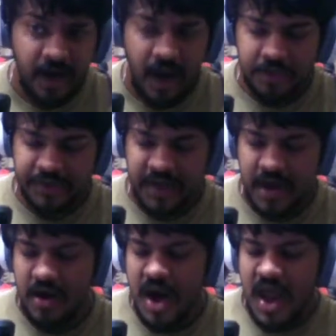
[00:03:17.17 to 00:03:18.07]
out
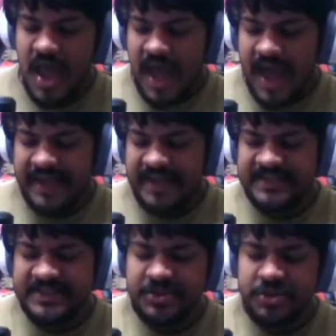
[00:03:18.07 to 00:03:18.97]
there. And
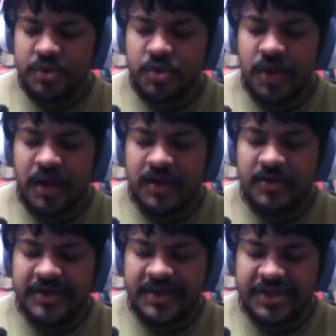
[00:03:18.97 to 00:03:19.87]
let's do a
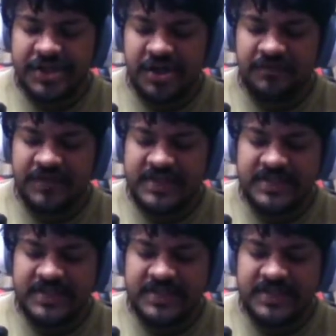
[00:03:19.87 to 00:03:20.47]
reduction of this.